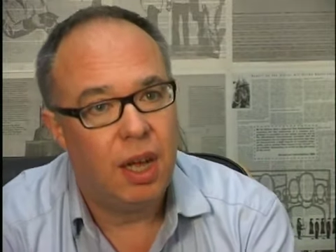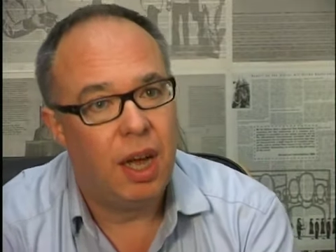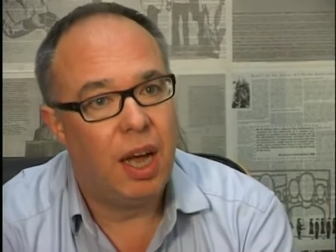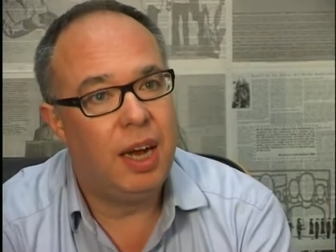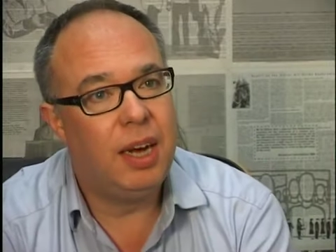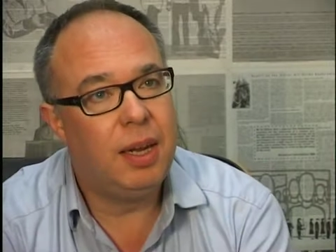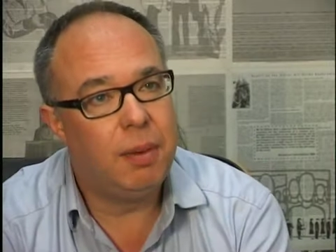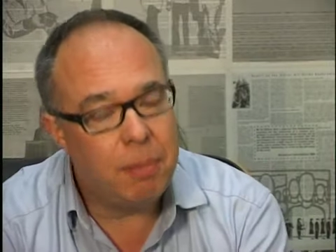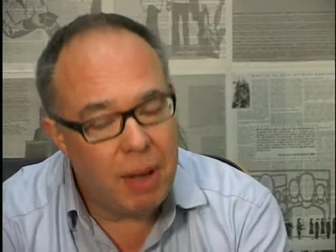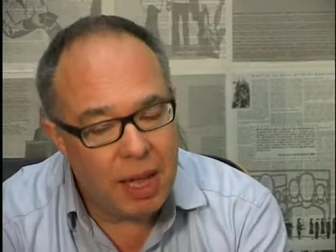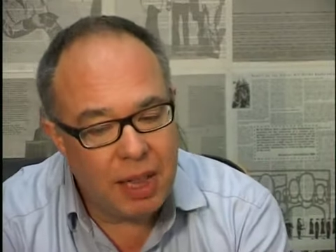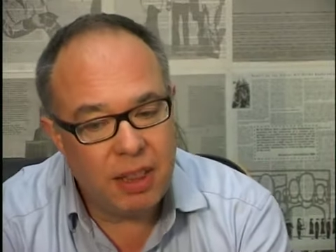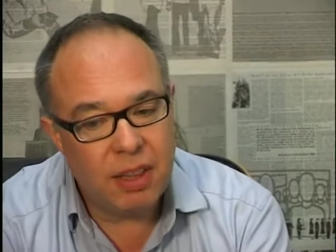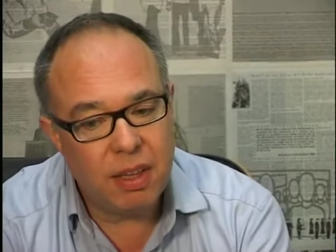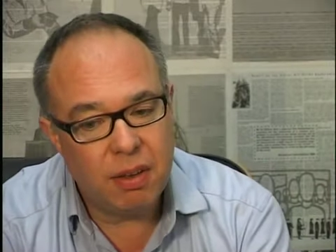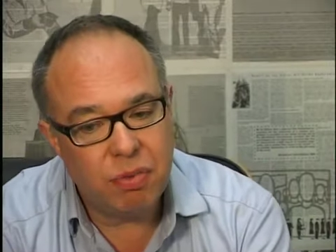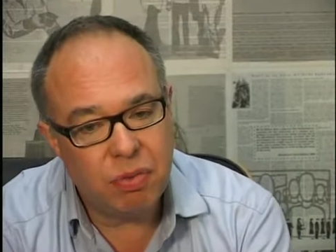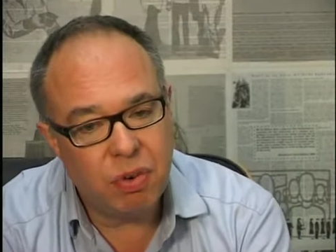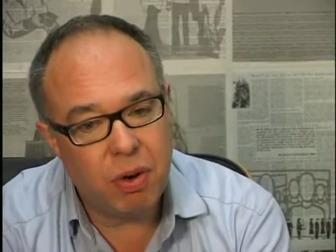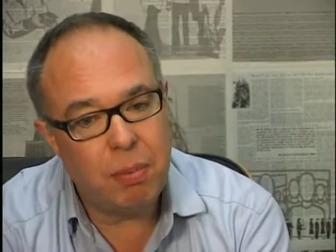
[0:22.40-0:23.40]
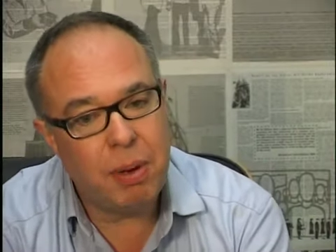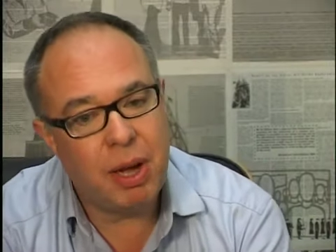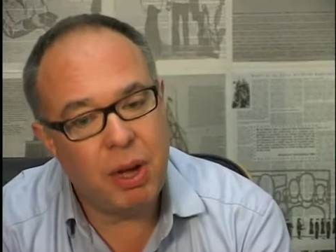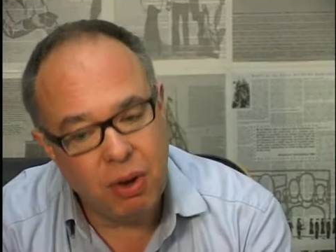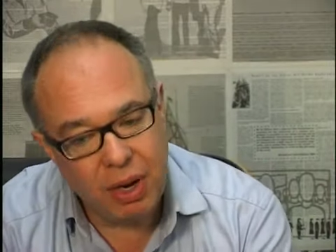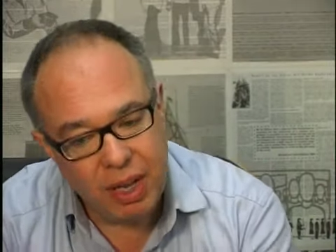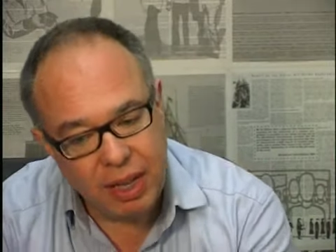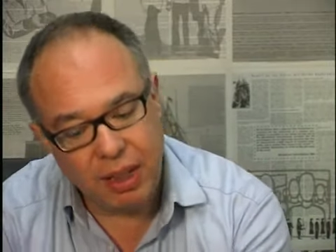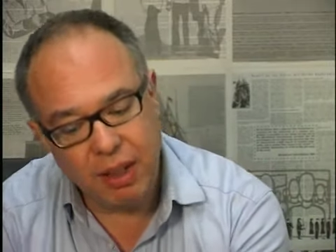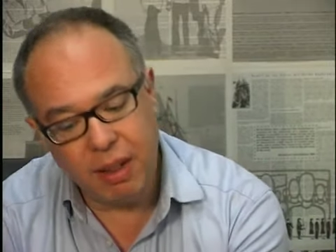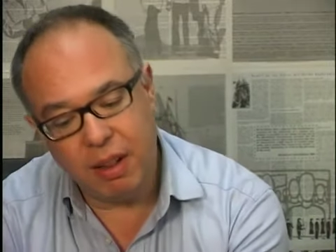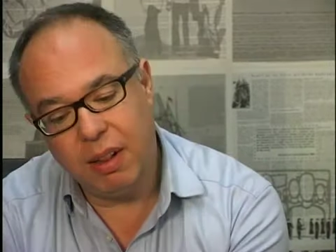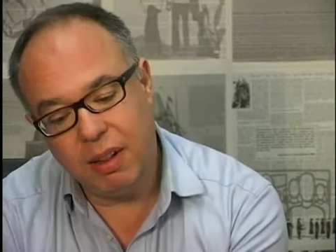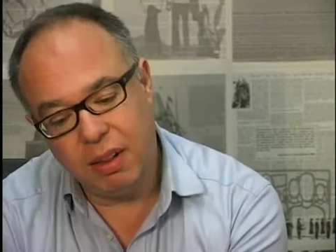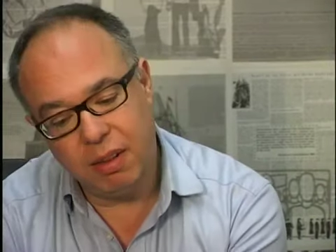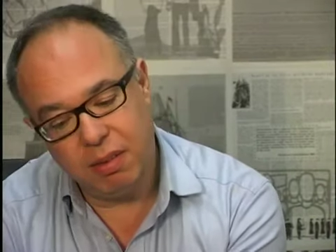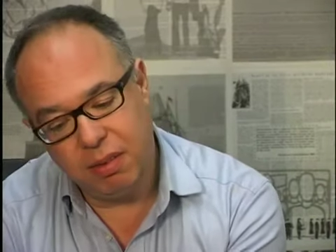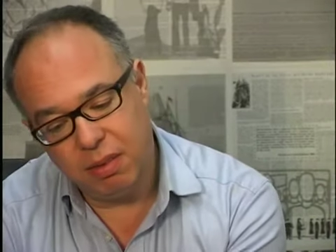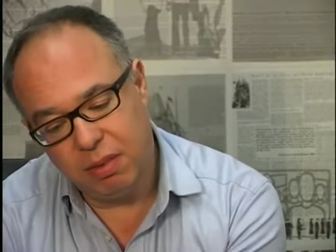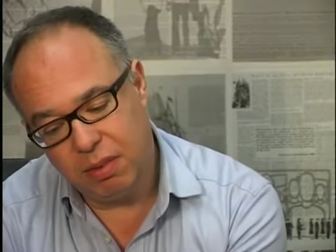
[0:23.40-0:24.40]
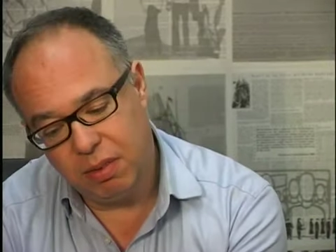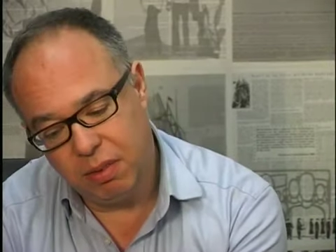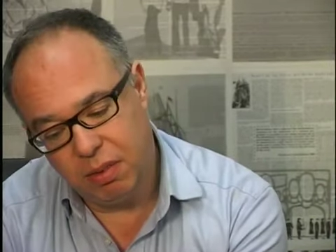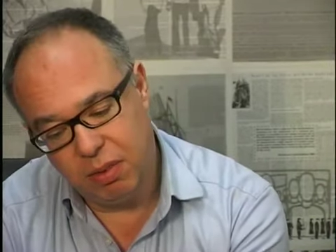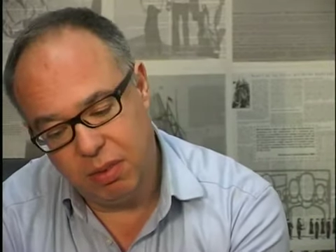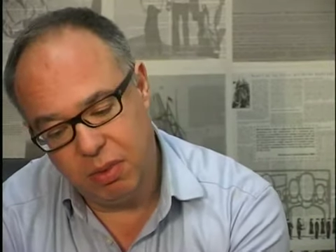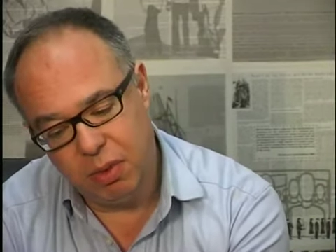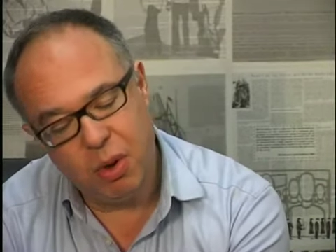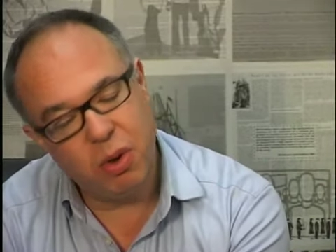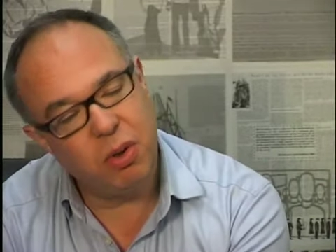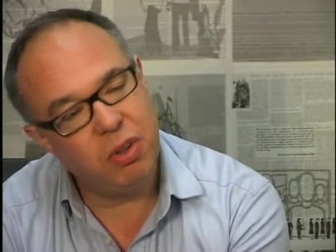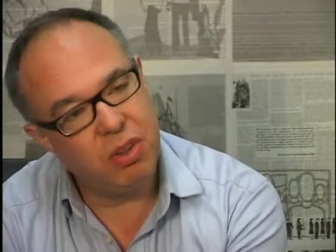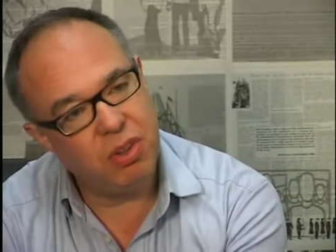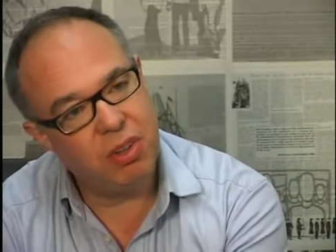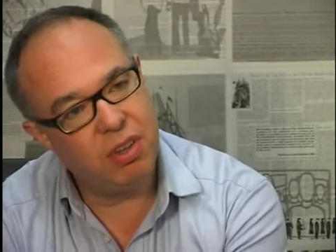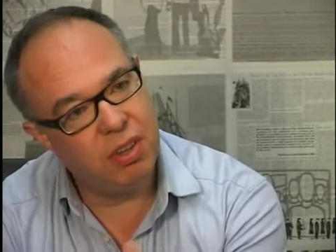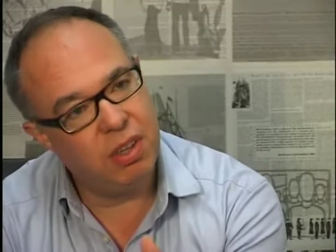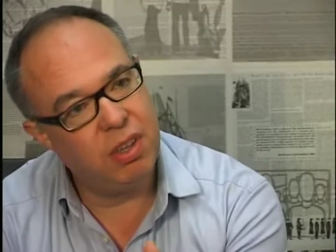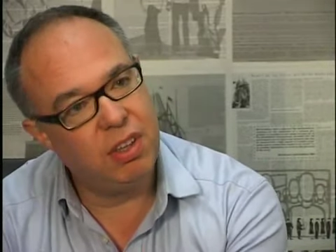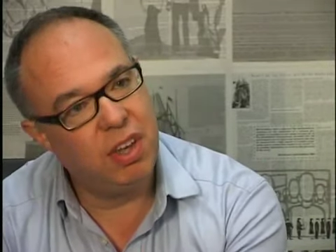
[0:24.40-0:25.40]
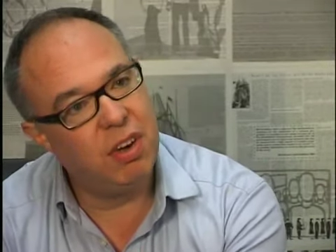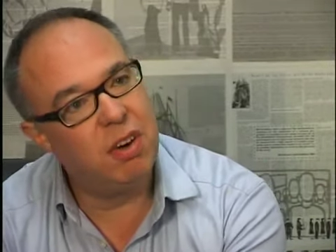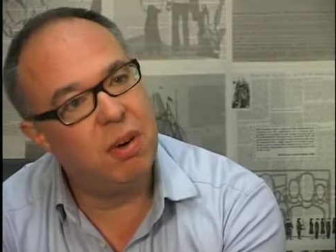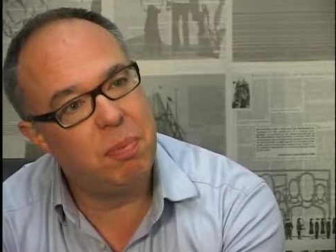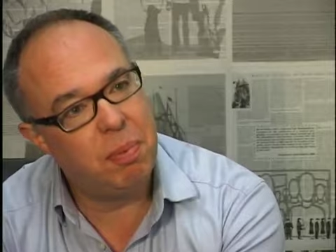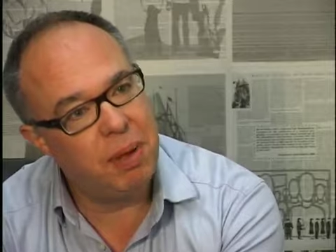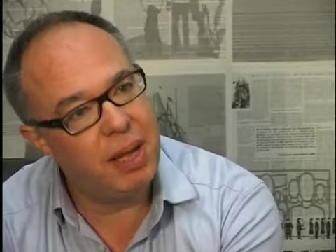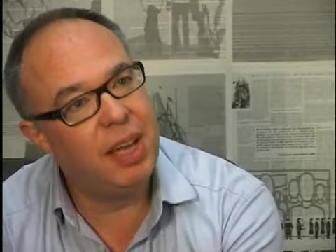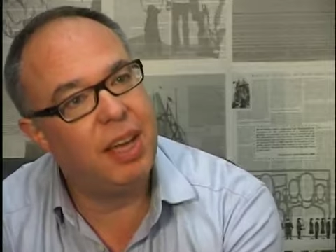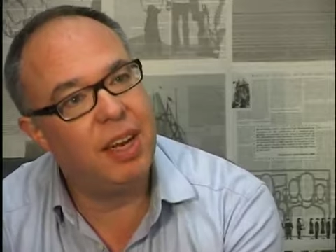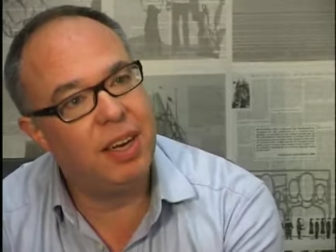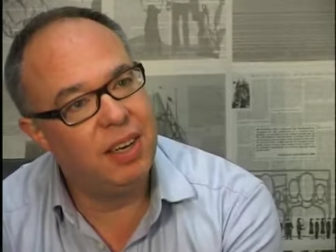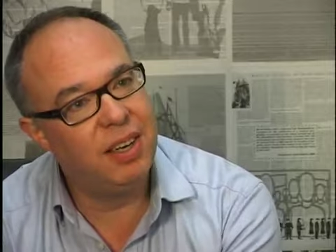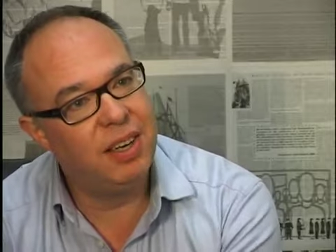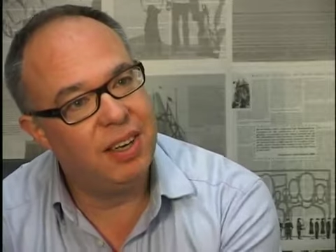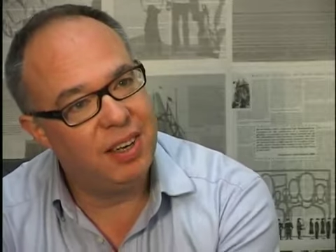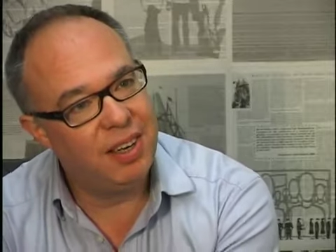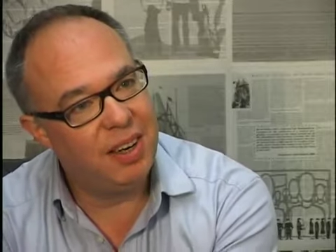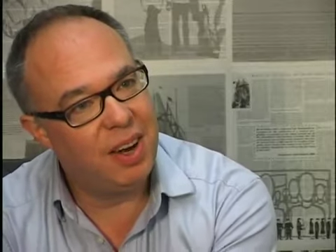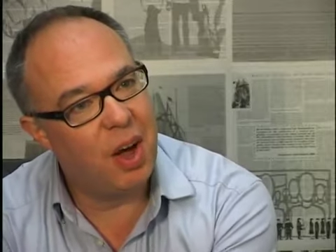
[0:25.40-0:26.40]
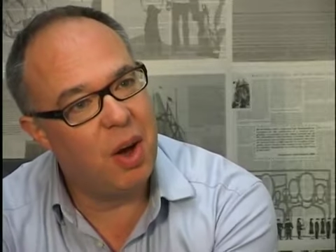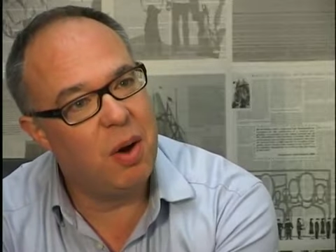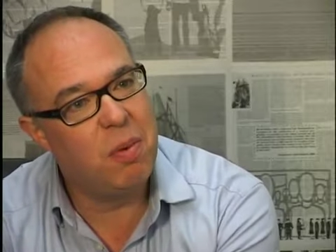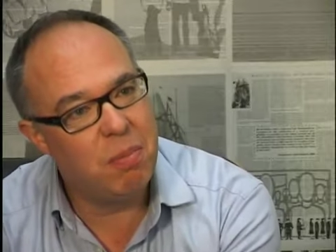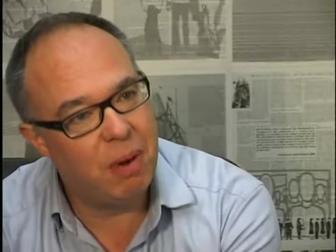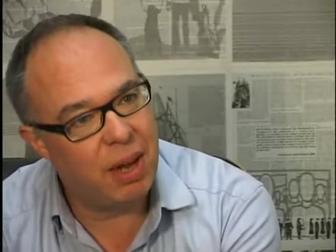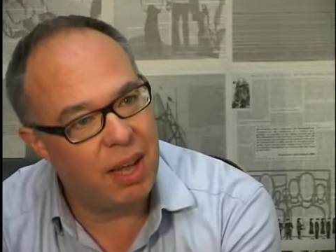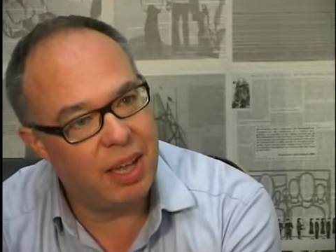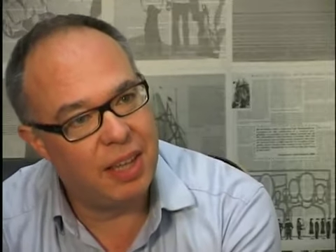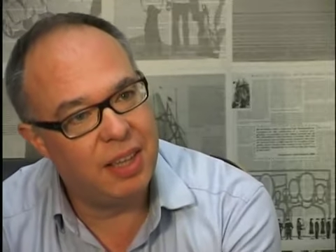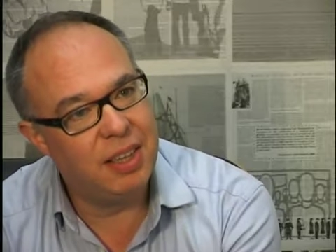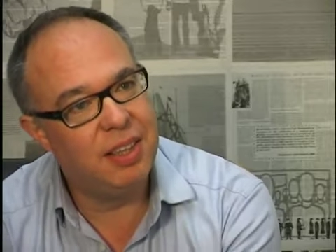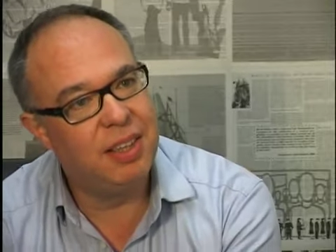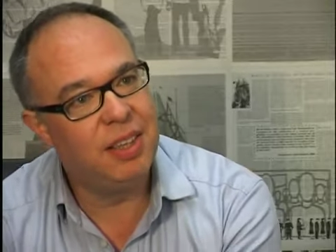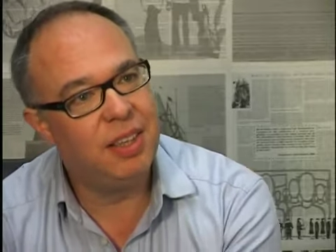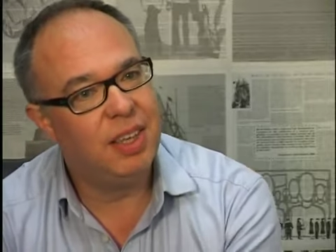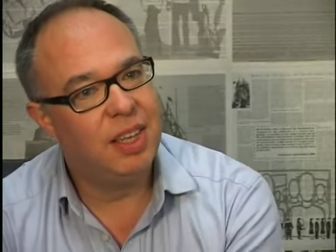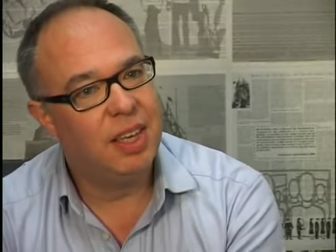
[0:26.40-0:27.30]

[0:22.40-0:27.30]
And it meant that from our little North European homeland,